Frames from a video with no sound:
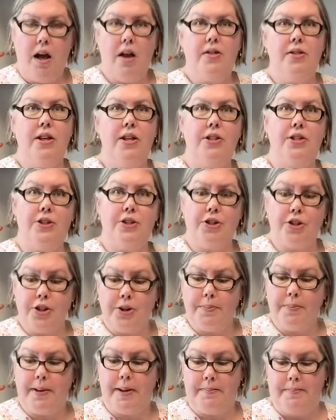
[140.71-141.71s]
"The
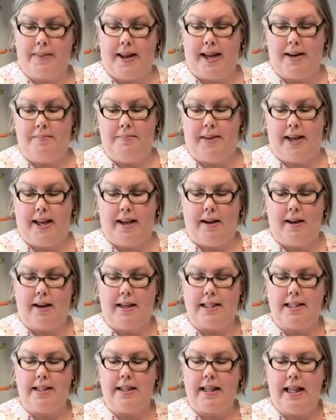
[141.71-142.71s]
serpent made me,"
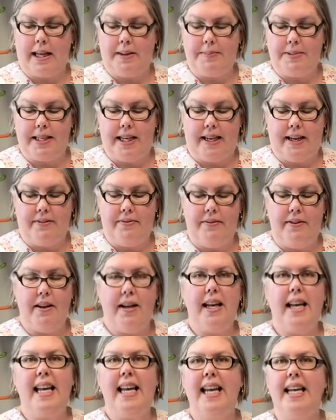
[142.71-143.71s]
exclaimed Eve.
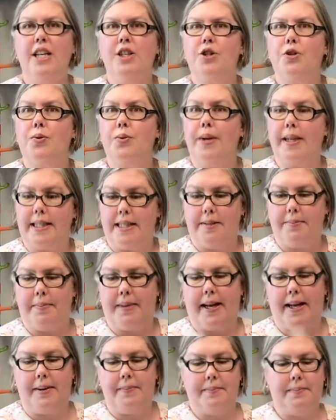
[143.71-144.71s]
"He tricked
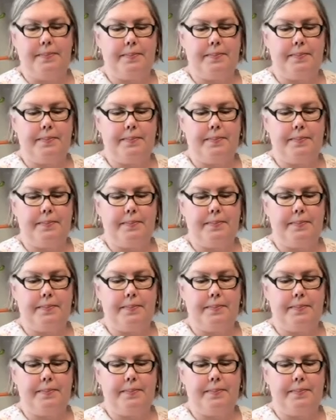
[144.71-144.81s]
me."